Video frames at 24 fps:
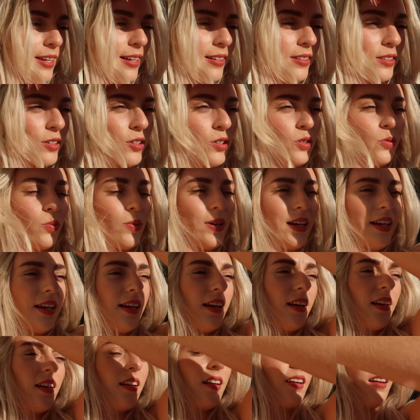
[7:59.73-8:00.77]
because
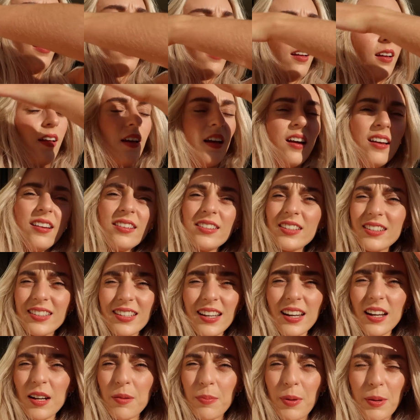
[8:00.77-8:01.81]
we just
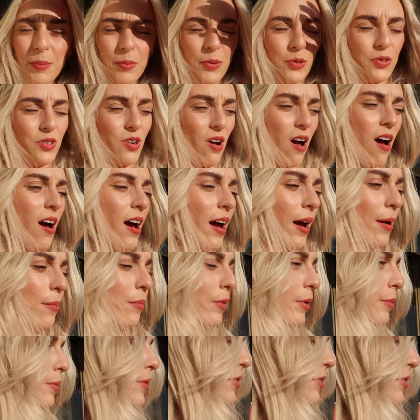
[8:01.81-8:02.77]
needed a bit more time. We